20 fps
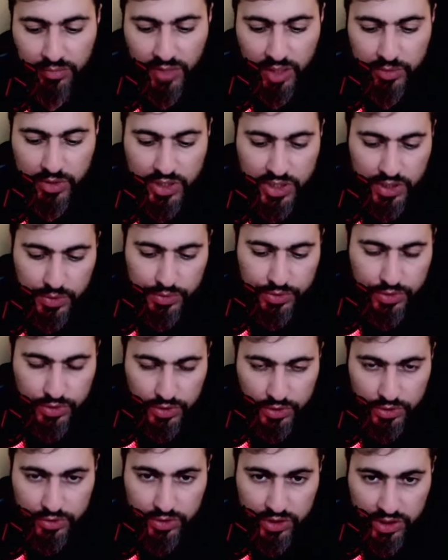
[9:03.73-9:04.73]
I'm just going to
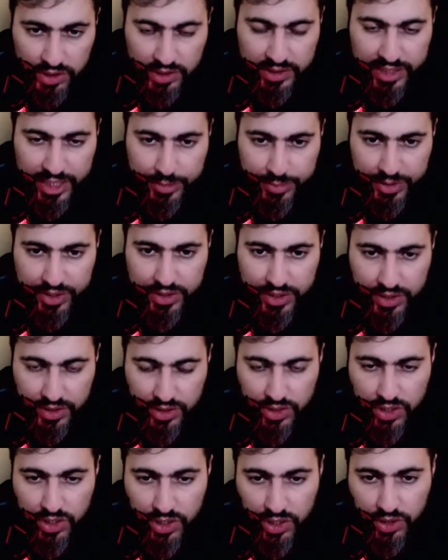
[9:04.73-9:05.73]
throw in good timing
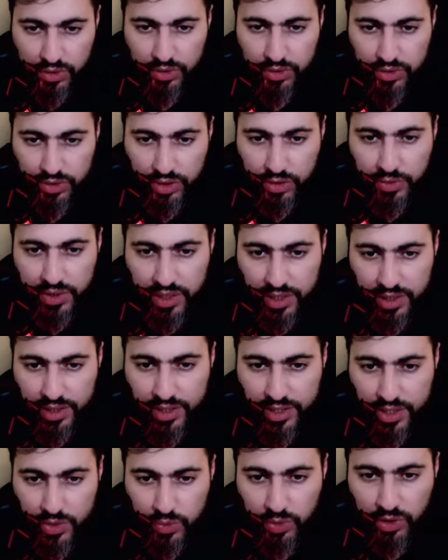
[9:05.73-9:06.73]
here. So throwing
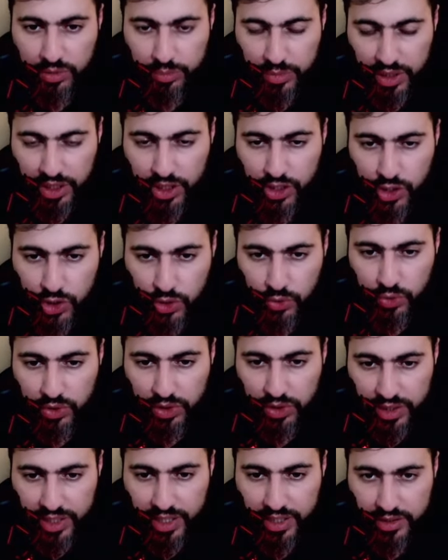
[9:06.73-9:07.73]
this will make sure
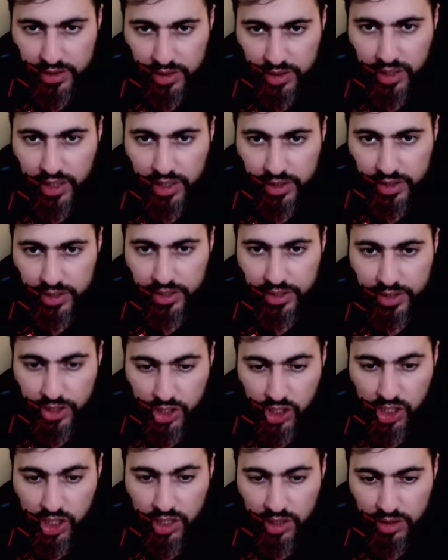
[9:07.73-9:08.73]
that I get a
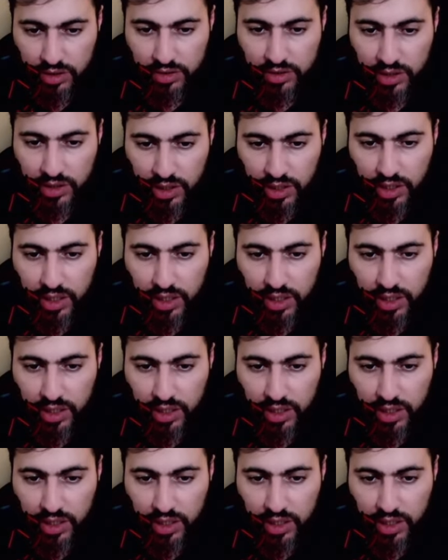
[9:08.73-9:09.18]
shield.